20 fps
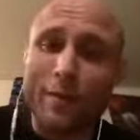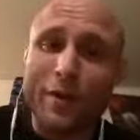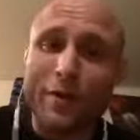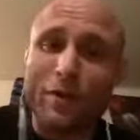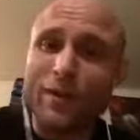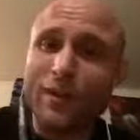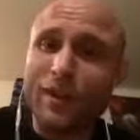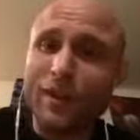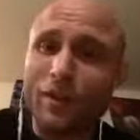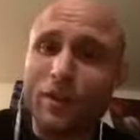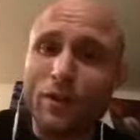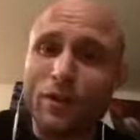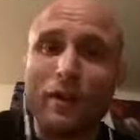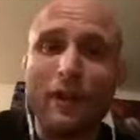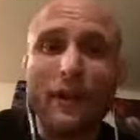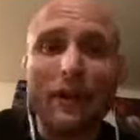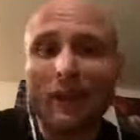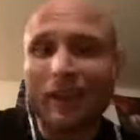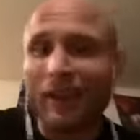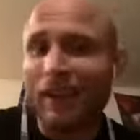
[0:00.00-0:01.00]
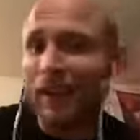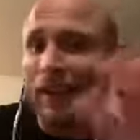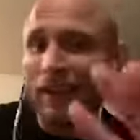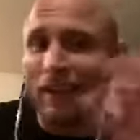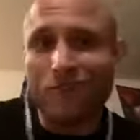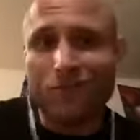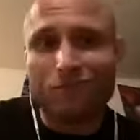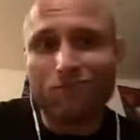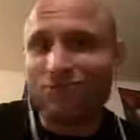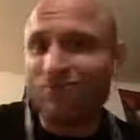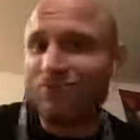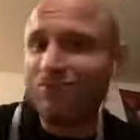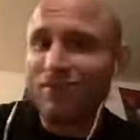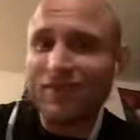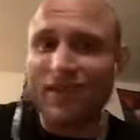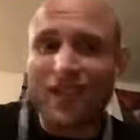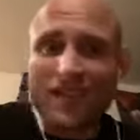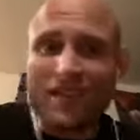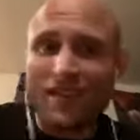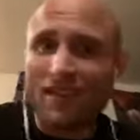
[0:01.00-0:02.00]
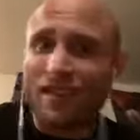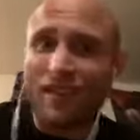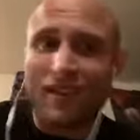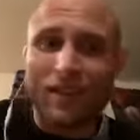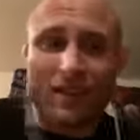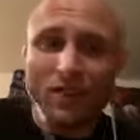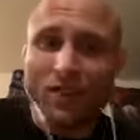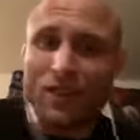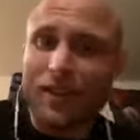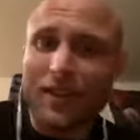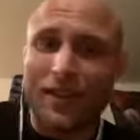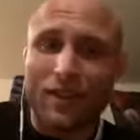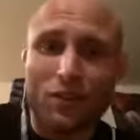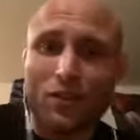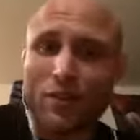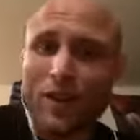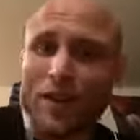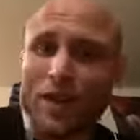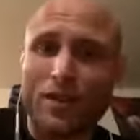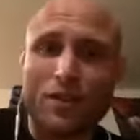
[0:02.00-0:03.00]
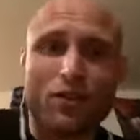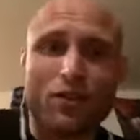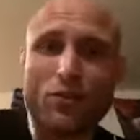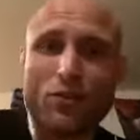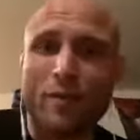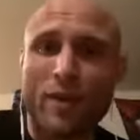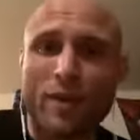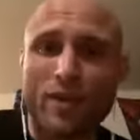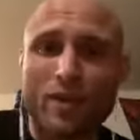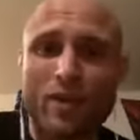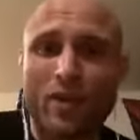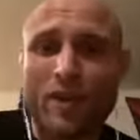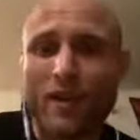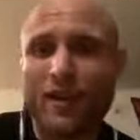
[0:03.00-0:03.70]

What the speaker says: me what they do, and that's it. I try not to watch it too much.